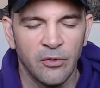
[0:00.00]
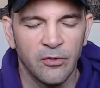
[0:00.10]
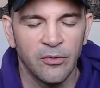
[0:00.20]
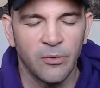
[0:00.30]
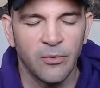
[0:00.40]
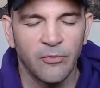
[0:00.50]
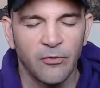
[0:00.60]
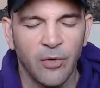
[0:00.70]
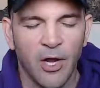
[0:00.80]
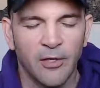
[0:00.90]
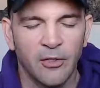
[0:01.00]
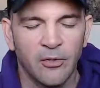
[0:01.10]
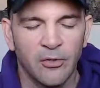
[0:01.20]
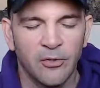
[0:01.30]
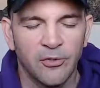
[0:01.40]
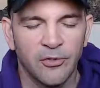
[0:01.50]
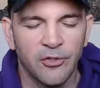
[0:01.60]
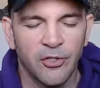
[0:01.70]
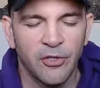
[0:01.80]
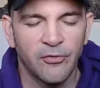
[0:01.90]
sort of radical
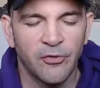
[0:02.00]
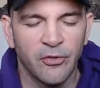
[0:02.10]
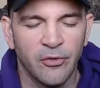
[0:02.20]
shift,